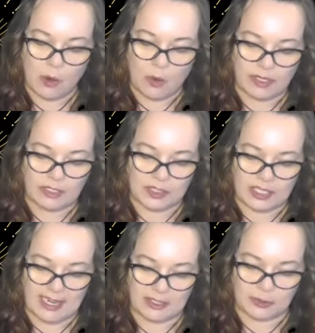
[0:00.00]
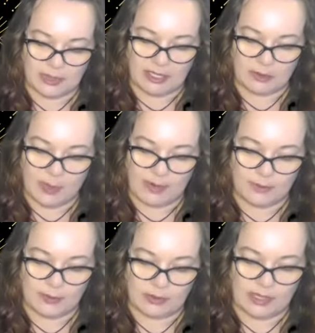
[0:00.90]
orange, tangerine,
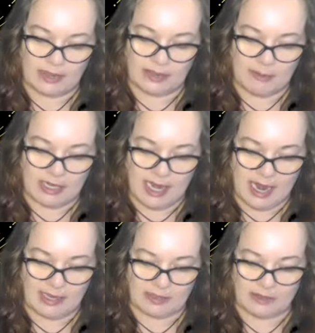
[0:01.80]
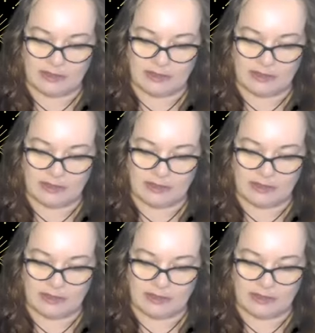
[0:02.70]
grapefruit, lemon, and